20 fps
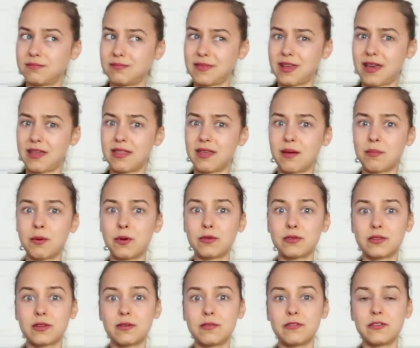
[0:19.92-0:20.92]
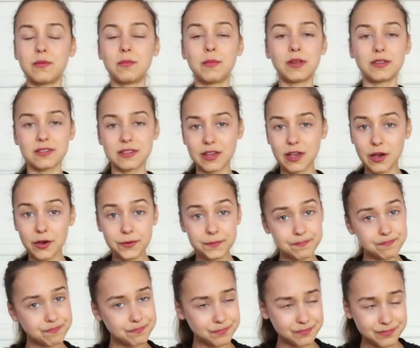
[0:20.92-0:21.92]
I think I posted a few months ago,
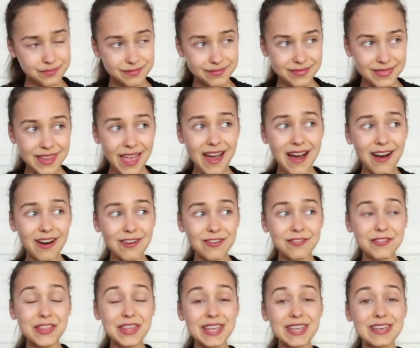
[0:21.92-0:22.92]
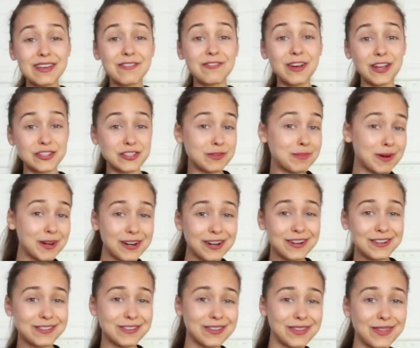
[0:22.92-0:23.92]
of the veggie
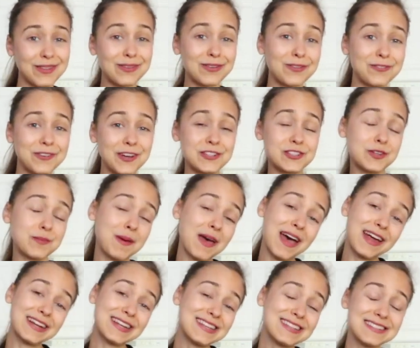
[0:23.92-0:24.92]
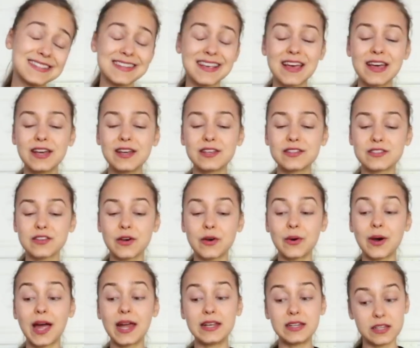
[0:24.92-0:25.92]
burgers or little veggie patties. So
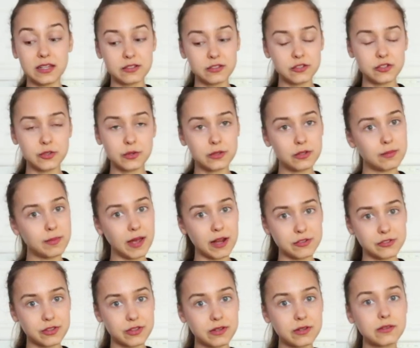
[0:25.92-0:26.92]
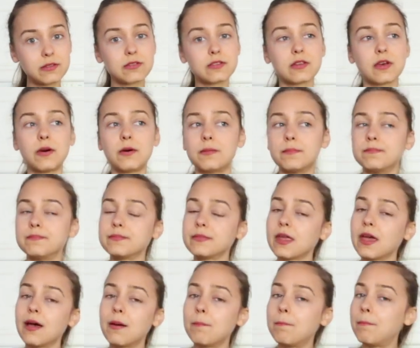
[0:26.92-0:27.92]
I need to do a new batch of those, so
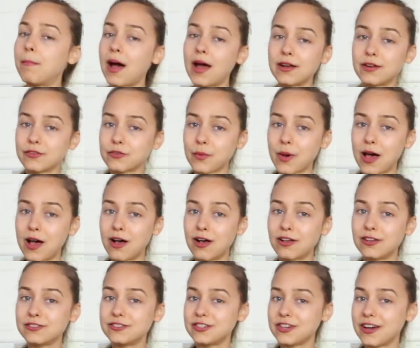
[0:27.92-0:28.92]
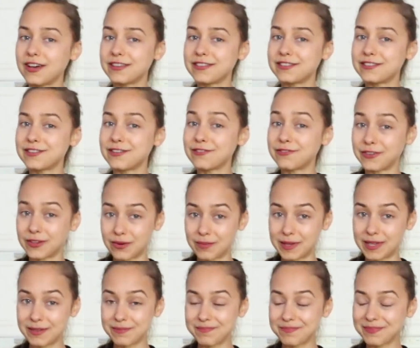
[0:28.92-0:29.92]
might as well just film
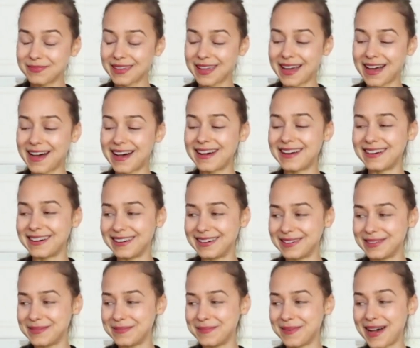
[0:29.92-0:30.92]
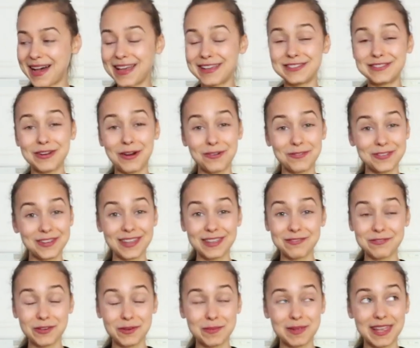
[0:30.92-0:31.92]
it. I don't feel
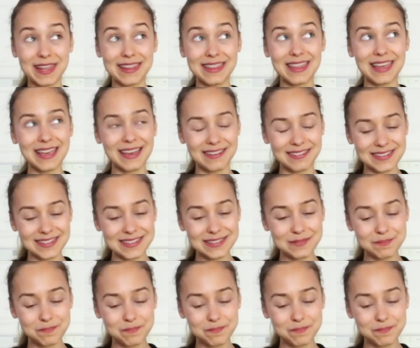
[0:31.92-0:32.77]
like filming anything else.